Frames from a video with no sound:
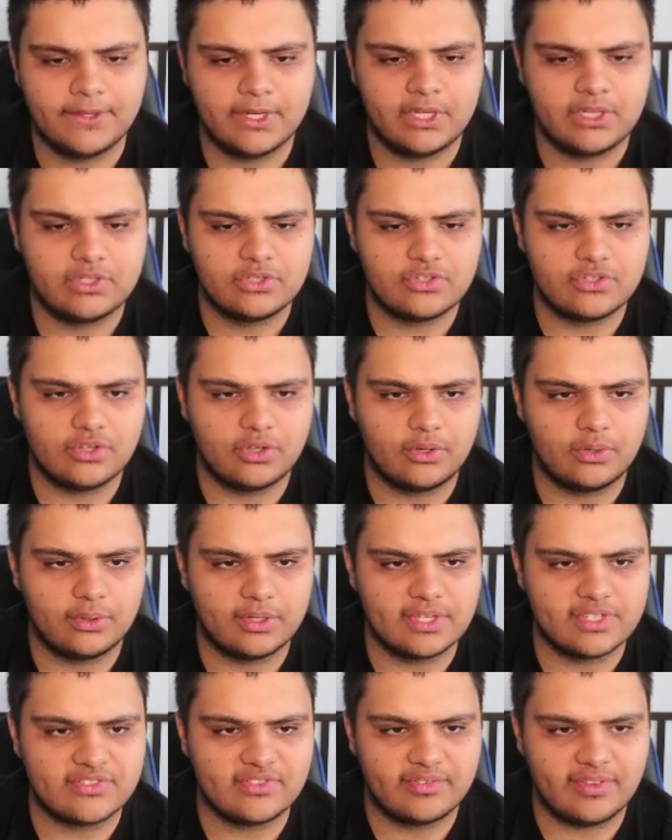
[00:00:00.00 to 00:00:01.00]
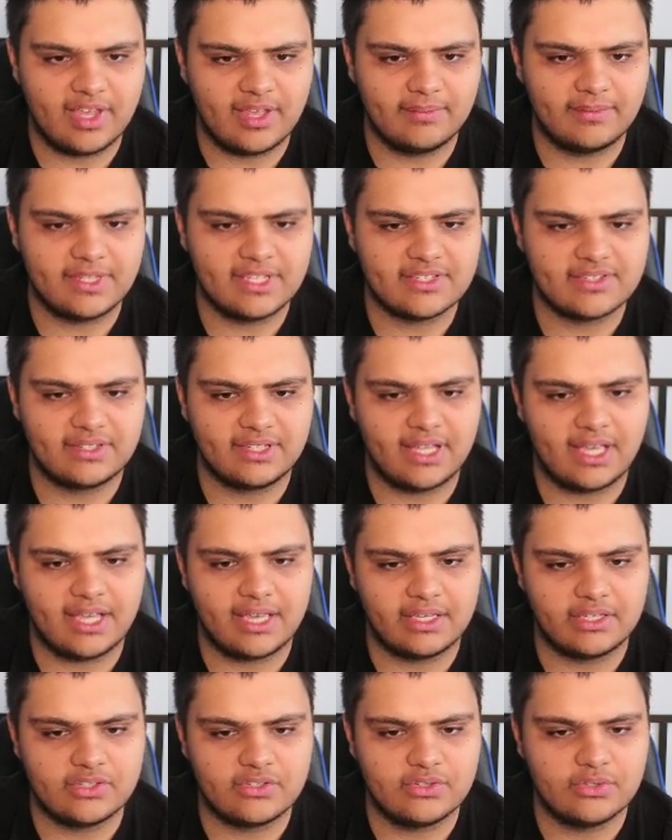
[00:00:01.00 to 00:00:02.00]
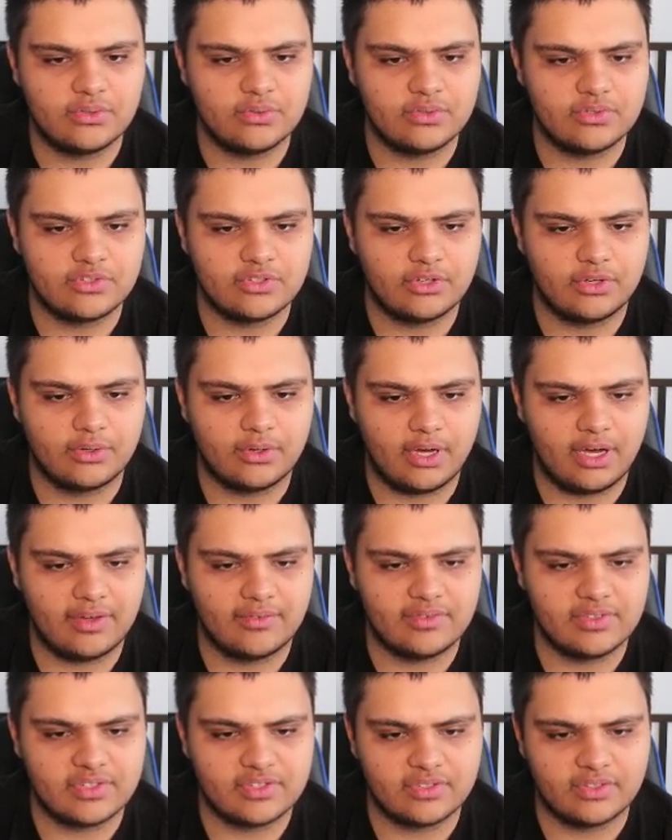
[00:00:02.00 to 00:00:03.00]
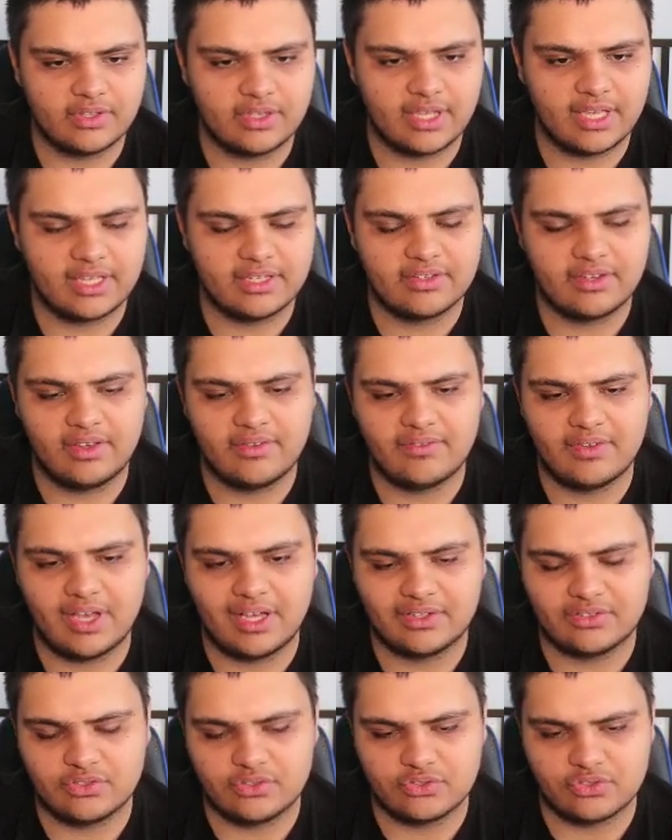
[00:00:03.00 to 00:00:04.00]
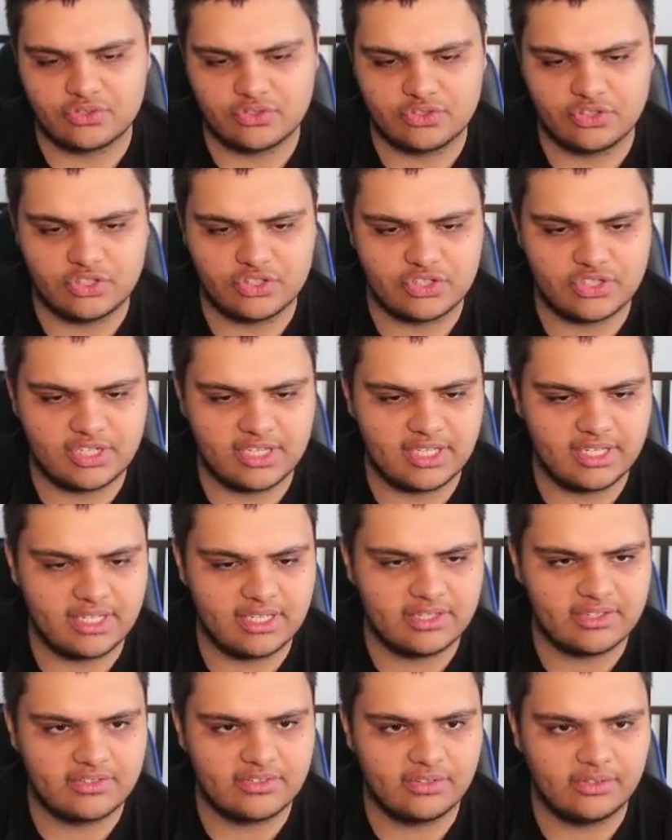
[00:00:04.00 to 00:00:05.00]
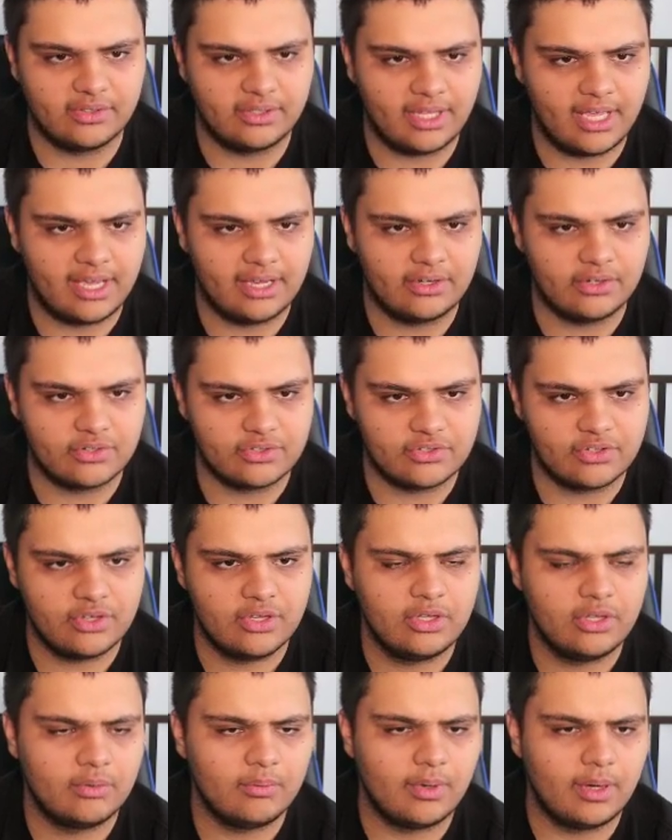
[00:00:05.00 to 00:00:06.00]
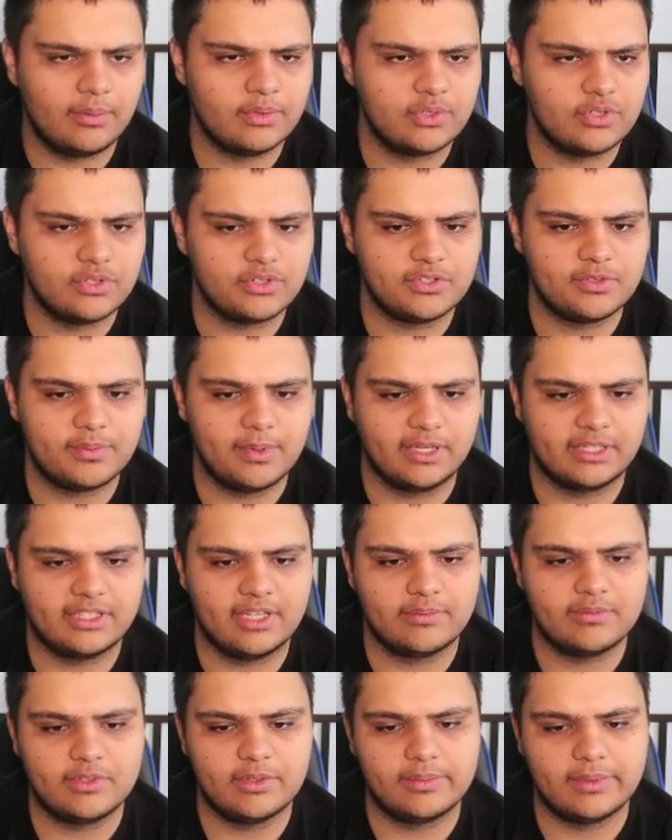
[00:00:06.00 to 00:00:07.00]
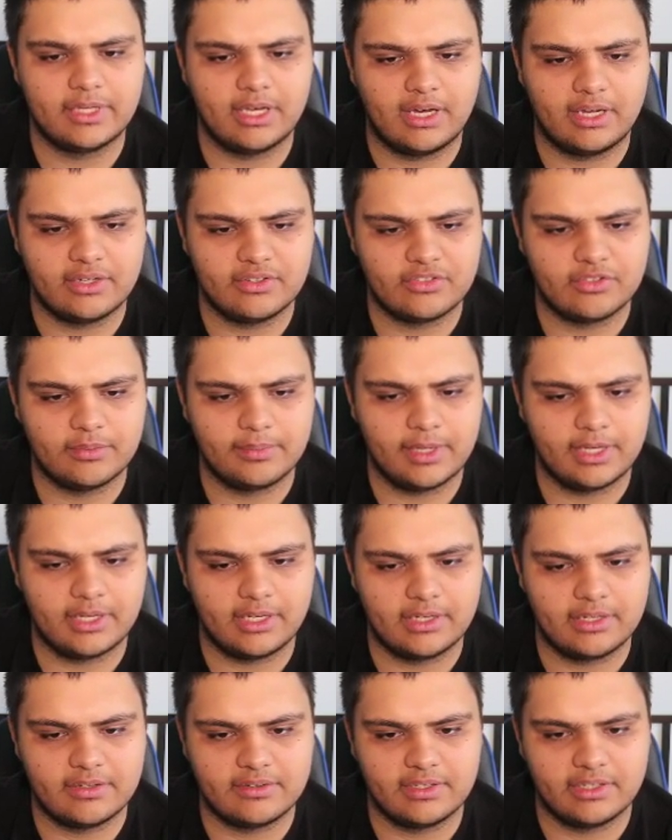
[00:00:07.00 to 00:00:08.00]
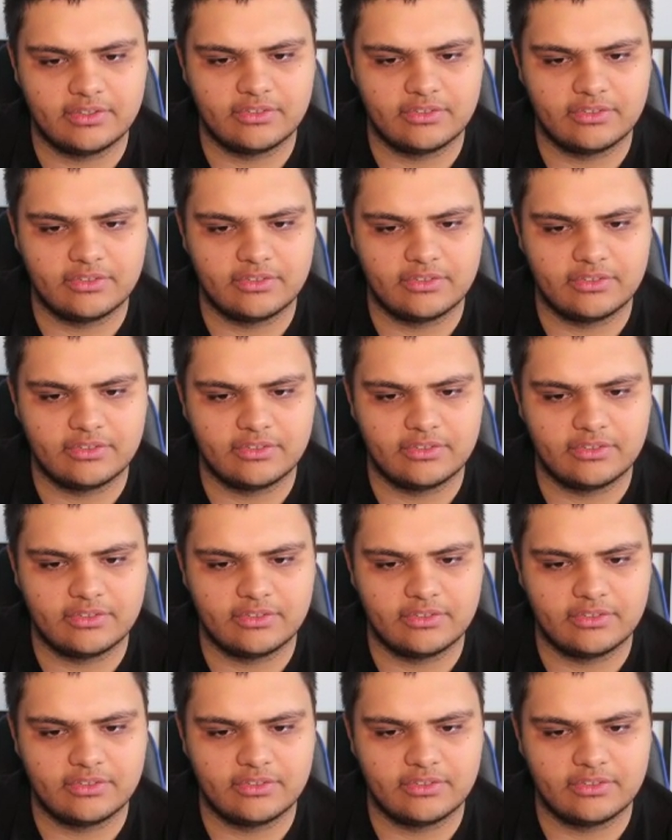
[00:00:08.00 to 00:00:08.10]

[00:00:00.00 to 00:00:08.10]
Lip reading: So his family is lying too, so obviously anti-vaxxers are such idiots, they're liars. Why you expect them to be honest about anything?